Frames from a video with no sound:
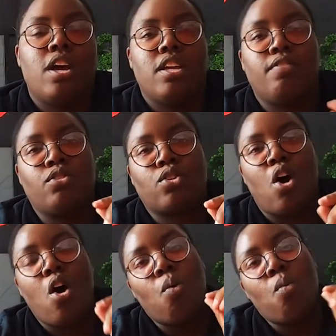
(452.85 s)
You've just
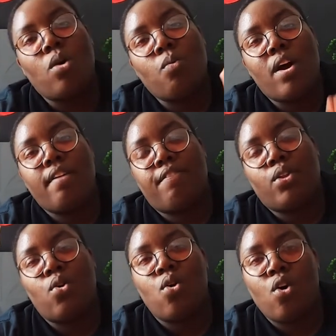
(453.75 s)
got one wire for
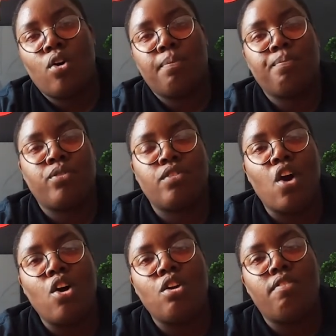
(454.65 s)
the horn, you've
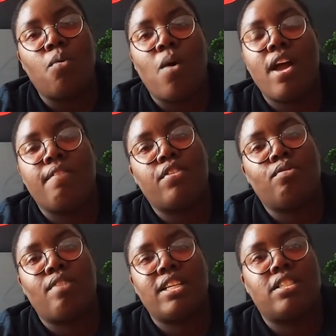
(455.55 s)
got another wire for the
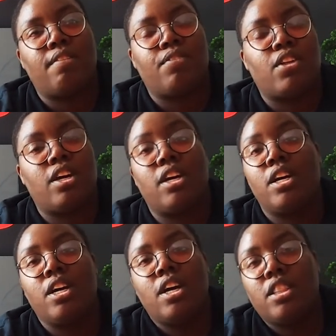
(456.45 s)
rest of the
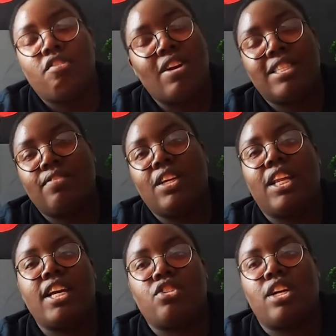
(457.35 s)

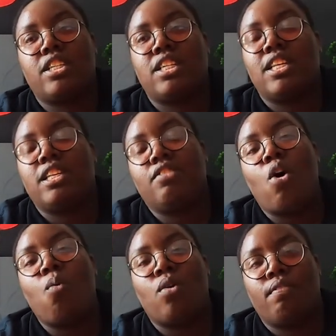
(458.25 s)
electrics, and then you've
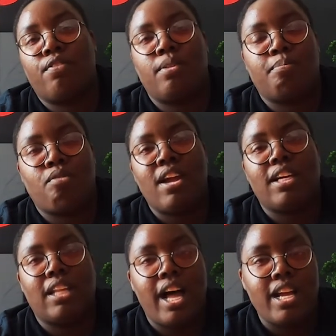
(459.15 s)
got one for the
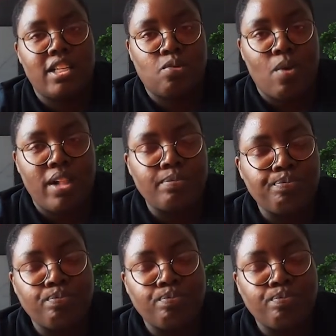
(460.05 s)
brake light as well.